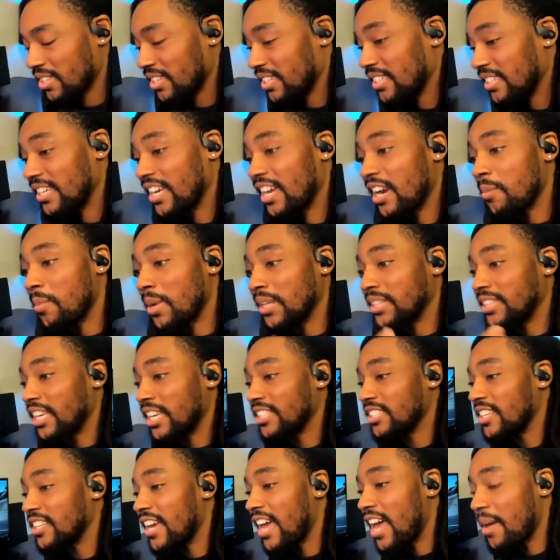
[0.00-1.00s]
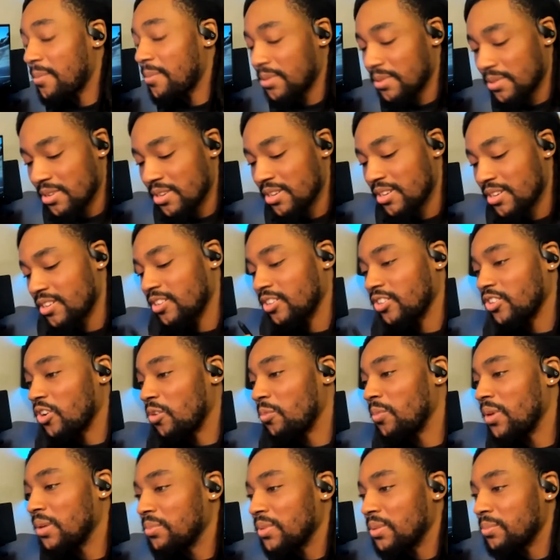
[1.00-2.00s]
get on my Tesla app, go
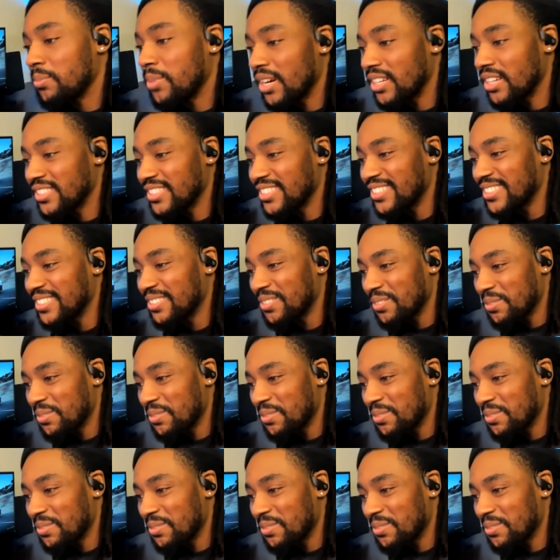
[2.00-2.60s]
make me button,